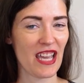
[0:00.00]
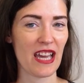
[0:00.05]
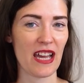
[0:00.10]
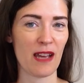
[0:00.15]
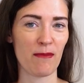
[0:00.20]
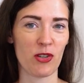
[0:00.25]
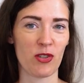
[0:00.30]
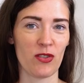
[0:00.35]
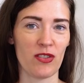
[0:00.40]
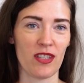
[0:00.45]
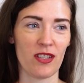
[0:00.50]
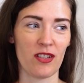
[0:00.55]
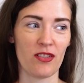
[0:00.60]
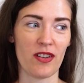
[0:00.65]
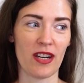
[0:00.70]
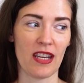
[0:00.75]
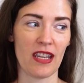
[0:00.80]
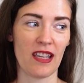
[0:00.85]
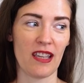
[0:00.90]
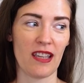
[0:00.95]
I'm
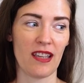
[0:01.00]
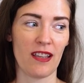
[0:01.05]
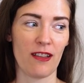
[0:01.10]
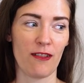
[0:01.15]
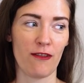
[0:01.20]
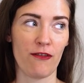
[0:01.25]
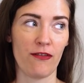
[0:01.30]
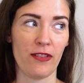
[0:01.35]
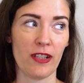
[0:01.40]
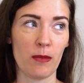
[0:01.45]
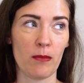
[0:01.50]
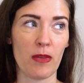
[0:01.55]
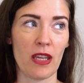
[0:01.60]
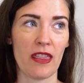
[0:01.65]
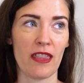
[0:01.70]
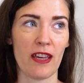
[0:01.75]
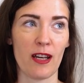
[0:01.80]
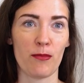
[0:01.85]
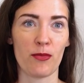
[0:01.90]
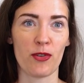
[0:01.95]
considering
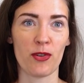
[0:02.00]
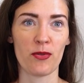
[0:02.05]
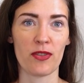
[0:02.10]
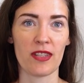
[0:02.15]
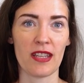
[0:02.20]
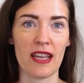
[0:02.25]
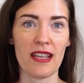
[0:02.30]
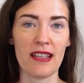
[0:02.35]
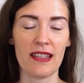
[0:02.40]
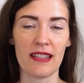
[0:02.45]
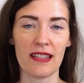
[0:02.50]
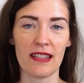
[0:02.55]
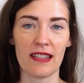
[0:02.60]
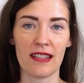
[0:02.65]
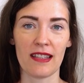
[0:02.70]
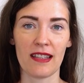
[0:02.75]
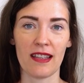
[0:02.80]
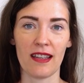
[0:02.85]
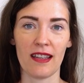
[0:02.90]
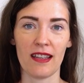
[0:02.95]
filming that
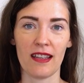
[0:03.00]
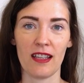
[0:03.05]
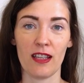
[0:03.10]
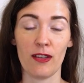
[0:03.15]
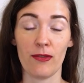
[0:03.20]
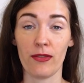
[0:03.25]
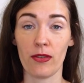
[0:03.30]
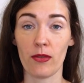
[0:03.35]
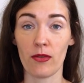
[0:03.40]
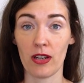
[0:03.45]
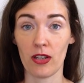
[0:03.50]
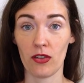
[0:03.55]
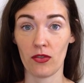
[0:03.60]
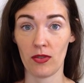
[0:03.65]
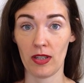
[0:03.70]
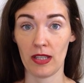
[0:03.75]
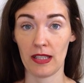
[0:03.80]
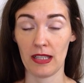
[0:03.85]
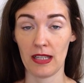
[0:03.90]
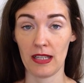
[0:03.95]
process. If you're
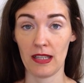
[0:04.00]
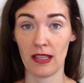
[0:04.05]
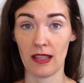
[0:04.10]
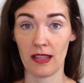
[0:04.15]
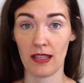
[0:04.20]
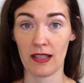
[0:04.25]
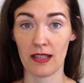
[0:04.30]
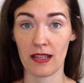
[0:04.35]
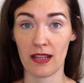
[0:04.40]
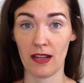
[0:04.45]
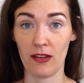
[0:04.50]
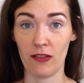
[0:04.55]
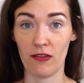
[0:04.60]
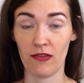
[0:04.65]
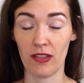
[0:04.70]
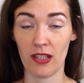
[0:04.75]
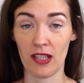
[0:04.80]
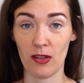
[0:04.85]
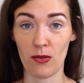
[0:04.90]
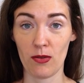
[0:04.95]
interested in this kind
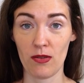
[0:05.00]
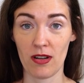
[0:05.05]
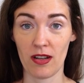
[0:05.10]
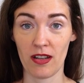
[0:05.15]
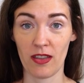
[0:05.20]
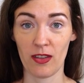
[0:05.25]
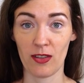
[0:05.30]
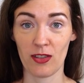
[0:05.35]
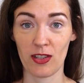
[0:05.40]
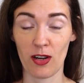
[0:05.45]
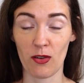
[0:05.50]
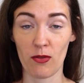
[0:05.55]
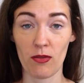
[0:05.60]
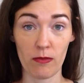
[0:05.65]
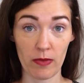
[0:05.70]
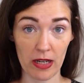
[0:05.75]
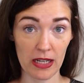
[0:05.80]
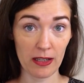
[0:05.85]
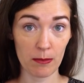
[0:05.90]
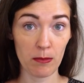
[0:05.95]
of video on the
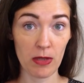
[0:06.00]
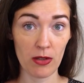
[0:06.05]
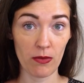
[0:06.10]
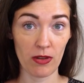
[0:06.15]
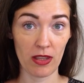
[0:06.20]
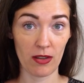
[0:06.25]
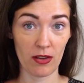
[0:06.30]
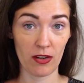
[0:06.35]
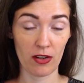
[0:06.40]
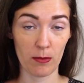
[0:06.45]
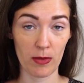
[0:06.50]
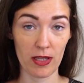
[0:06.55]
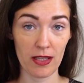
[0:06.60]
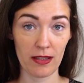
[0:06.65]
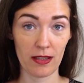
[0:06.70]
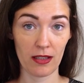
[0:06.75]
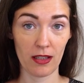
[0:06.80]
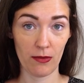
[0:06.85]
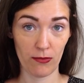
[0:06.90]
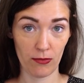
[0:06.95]
channel, well, let me know in the
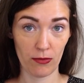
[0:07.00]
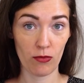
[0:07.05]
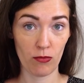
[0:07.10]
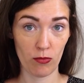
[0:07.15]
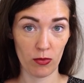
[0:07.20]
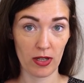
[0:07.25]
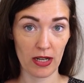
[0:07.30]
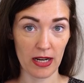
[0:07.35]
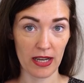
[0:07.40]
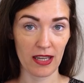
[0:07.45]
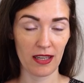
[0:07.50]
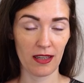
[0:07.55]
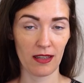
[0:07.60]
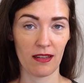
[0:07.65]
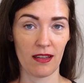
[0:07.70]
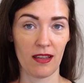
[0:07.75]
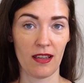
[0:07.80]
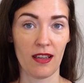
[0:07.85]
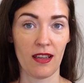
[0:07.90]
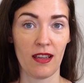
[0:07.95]
comments if you would like
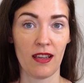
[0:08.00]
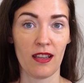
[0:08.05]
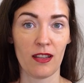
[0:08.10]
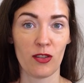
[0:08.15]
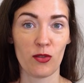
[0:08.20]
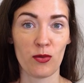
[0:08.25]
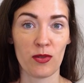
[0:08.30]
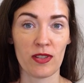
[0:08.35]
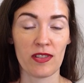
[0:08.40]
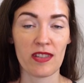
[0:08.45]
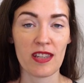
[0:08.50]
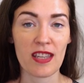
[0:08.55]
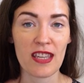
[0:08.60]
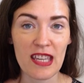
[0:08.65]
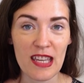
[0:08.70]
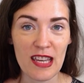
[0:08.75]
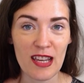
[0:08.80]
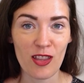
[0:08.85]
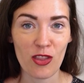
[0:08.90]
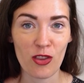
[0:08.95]
to
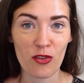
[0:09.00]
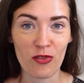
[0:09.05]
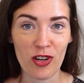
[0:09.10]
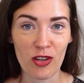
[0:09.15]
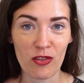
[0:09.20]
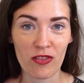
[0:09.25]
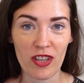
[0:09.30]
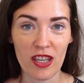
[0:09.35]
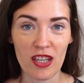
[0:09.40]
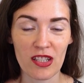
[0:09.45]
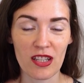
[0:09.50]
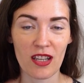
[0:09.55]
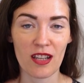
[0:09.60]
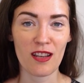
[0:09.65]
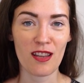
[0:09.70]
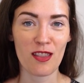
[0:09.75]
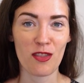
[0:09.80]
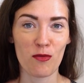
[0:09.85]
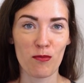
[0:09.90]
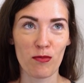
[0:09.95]
see the
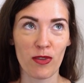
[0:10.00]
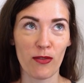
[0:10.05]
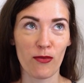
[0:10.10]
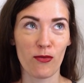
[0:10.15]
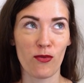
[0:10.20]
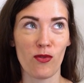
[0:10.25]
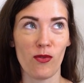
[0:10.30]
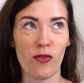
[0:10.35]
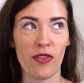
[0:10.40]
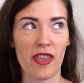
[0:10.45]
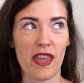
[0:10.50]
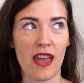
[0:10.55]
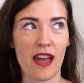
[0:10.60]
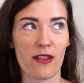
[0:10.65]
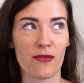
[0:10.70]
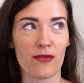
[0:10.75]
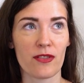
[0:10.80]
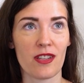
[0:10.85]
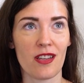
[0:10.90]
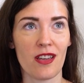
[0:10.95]
renovation, the before, the
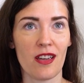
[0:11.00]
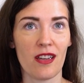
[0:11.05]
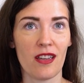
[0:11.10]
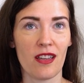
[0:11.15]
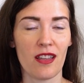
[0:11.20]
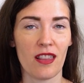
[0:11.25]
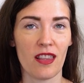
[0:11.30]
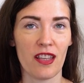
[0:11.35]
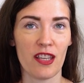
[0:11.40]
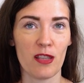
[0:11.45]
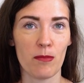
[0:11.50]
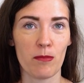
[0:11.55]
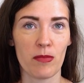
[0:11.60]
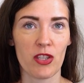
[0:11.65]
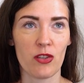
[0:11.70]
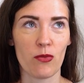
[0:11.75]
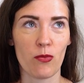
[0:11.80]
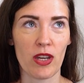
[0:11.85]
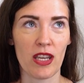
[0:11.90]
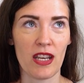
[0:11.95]
after, the
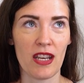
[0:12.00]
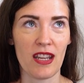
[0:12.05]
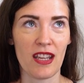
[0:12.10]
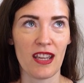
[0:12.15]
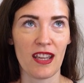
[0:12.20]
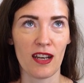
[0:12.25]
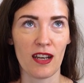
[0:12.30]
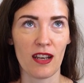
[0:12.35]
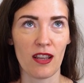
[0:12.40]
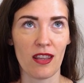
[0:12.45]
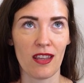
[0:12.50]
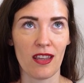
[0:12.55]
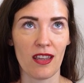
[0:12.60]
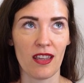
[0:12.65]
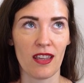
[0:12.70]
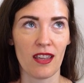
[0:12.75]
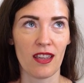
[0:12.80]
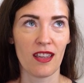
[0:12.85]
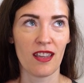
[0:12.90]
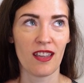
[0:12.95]
in-between and
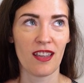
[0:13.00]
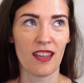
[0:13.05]
the